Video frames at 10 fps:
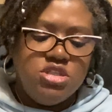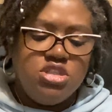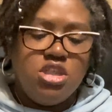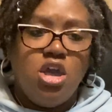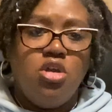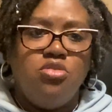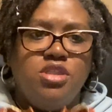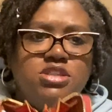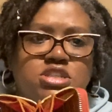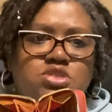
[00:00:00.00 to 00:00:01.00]
So
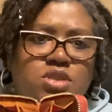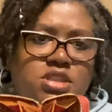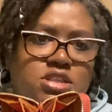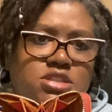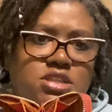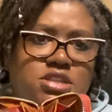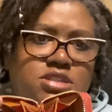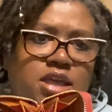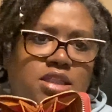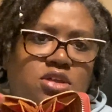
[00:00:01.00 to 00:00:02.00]
this is what this looks
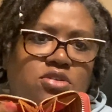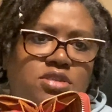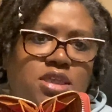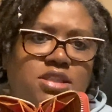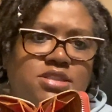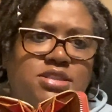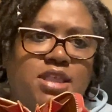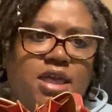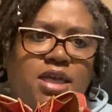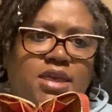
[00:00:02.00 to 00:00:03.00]
like on the
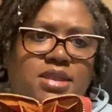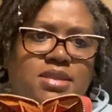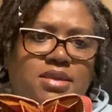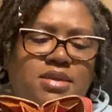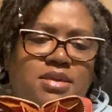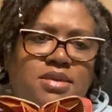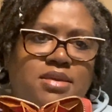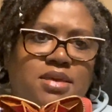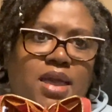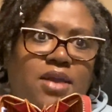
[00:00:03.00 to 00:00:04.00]
inside.
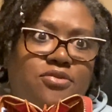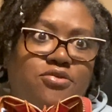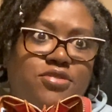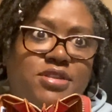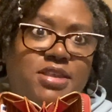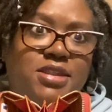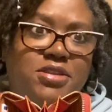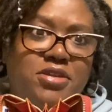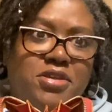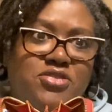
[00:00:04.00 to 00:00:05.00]
I have a receipt in
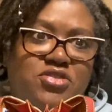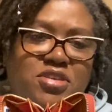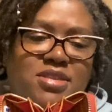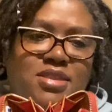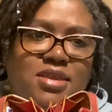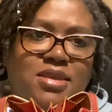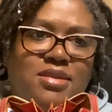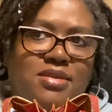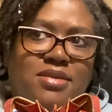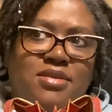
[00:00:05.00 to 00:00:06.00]
here as you can see
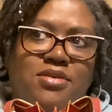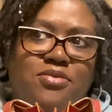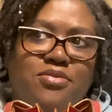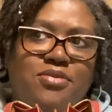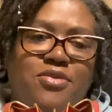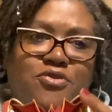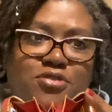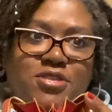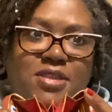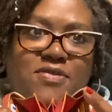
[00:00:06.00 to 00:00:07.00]
for
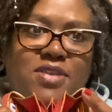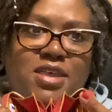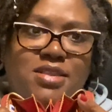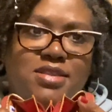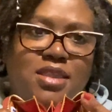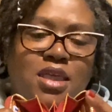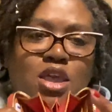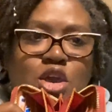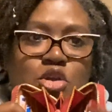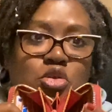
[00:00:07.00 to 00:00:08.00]
CVS
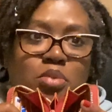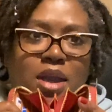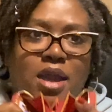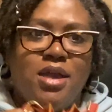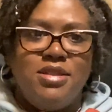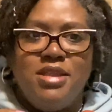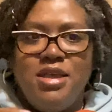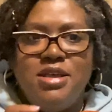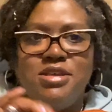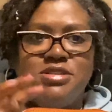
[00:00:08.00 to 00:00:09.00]
coupon.
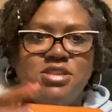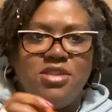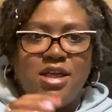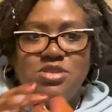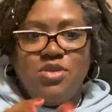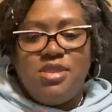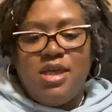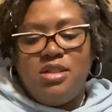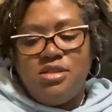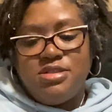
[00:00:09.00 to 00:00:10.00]
So that's what
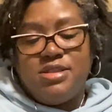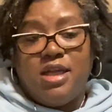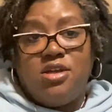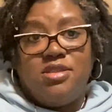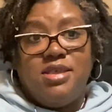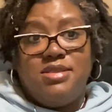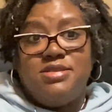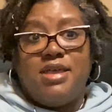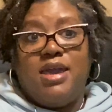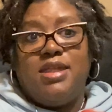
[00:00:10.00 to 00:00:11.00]
that looks like on the
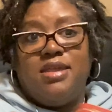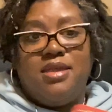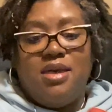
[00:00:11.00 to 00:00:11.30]
inside.